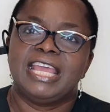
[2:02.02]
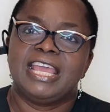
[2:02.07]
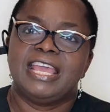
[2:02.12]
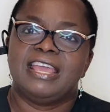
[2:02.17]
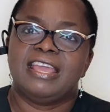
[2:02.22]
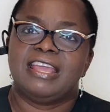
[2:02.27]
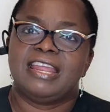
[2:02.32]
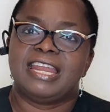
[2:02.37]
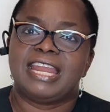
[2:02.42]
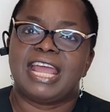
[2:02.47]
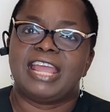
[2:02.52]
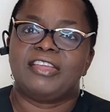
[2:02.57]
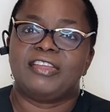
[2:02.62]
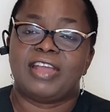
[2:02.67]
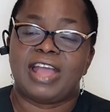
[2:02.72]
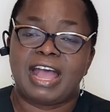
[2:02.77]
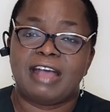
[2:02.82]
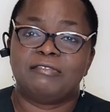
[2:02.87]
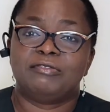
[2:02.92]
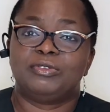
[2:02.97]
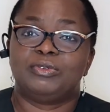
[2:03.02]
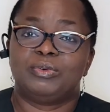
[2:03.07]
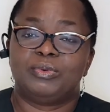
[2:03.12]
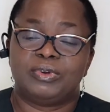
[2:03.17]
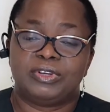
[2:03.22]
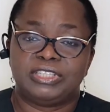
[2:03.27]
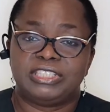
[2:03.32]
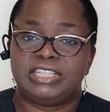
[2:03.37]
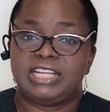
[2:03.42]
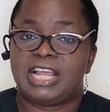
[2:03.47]
that you have to
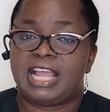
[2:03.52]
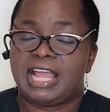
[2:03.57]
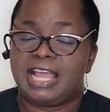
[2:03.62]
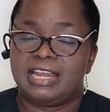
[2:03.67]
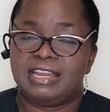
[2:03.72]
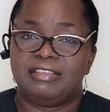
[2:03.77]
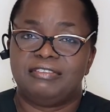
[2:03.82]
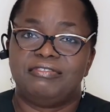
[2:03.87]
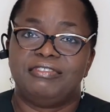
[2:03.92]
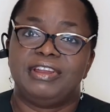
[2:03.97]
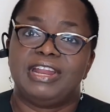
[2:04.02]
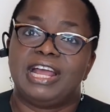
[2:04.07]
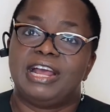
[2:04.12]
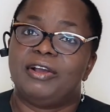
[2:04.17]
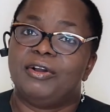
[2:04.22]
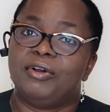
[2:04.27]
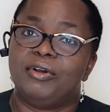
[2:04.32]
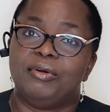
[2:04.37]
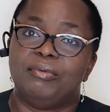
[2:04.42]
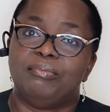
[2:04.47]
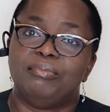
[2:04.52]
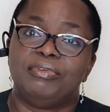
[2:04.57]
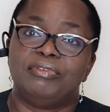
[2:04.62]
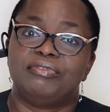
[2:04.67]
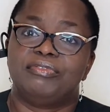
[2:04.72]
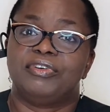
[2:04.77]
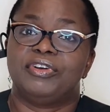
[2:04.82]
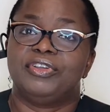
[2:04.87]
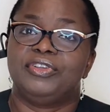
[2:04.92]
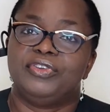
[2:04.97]
wash your hand even at home
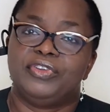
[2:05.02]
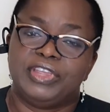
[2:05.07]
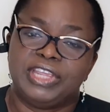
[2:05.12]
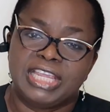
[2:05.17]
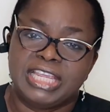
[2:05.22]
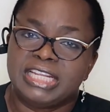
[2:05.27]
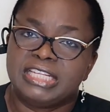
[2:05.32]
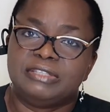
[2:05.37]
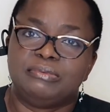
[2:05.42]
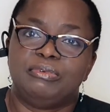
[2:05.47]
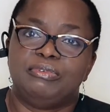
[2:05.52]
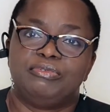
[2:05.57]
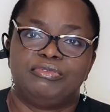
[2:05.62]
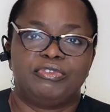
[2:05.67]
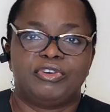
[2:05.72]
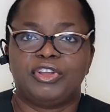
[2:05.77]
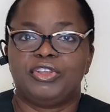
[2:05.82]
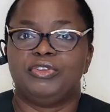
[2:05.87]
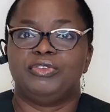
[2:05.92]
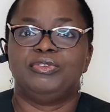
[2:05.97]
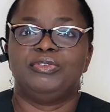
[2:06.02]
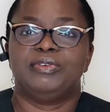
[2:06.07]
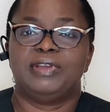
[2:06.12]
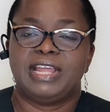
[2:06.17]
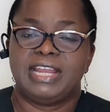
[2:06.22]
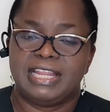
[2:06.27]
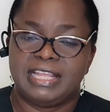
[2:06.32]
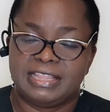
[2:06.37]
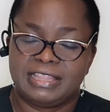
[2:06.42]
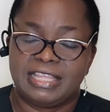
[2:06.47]
before you eat before you do
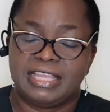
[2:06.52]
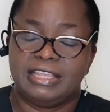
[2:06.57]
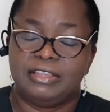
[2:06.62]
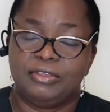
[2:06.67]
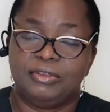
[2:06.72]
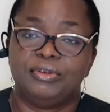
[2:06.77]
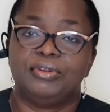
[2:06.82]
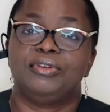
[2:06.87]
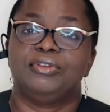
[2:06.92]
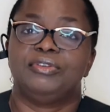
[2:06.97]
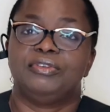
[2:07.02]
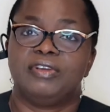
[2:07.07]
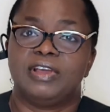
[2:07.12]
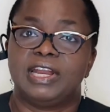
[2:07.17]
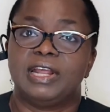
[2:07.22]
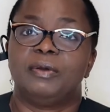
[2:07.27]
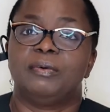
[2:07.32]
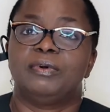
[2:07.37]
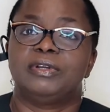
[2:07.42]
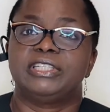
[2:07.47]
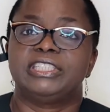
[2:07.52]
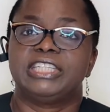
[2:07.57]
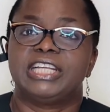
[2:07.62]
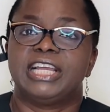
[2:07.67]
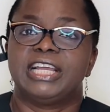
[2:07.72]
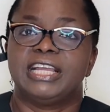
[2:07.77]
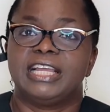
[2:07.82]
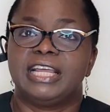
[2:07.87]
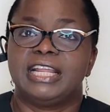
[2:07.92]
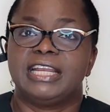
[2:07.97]
anything you know you're gonna wash your
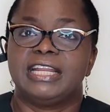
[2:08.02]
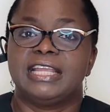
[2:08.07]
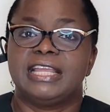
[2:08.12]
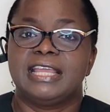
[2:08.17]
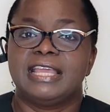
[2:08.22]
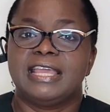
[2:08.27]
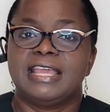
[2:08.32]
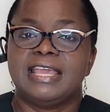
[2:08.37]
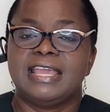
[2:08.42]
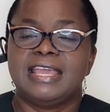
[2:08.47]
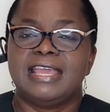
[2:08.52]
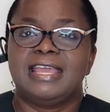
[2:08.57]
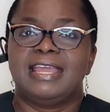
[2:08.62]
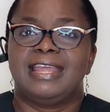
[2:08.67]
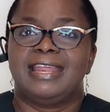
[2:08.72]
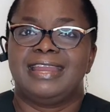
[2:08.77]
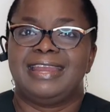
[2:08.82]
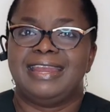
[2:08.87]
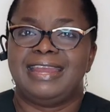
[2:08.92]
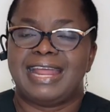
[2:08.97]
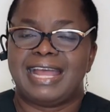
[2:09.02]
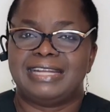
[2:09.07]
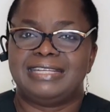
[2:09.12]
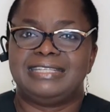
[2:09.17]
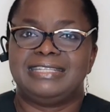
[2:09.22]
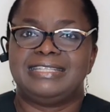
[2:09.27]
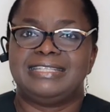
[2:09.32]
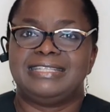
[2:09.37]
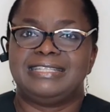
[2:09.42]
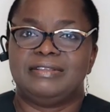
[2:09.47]
hand that
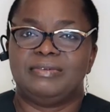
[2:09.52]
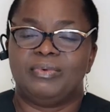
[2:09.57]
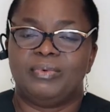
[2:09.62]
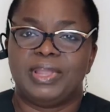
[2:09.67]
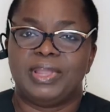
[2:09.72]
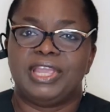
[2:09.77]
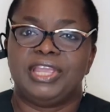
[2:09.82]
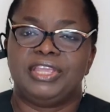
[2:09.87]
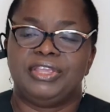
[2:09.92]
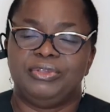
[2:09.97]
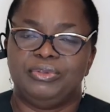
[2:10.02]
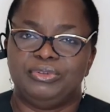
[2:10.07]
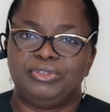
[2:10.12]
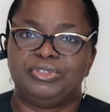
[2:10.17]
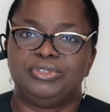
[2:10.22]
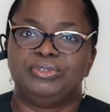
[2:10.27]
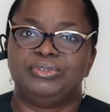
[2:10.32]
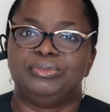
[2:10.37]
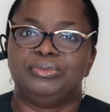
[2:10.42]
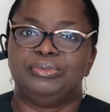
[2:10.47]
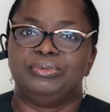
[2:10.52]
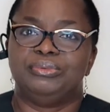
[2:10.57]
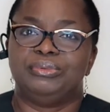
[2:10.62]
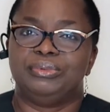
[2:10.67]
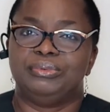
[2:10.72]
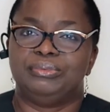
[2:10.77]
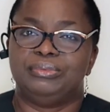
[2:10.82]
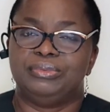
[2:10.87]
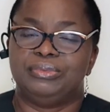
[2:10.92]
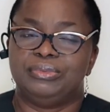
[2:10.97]
is the way you should
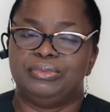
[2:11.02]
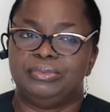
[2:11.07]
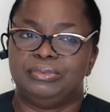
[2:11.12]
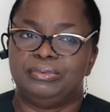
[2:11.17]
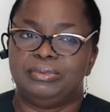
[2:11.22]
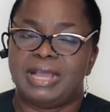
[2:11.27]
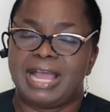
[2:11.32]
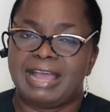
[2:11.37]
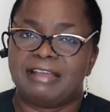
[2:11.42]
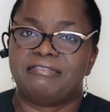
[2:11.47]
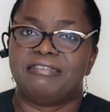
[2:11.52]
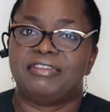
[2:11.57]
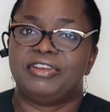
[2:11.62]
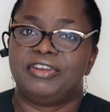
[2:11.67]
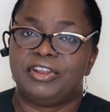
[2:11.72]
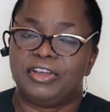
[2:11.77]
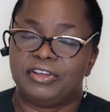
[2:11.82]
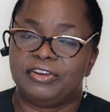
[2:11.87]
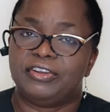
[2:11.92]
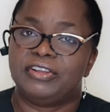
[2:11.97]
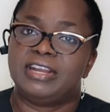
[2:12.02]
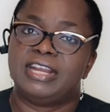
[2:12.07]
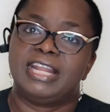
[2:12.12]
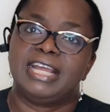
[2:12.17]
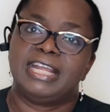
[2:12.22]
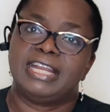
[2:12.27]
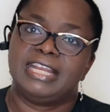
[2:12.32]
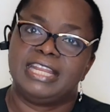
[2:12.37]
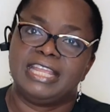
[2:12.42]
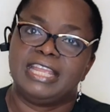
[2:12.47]
have it done on
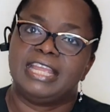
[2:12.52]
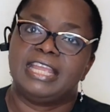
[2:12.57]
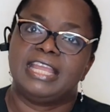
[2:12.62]
that day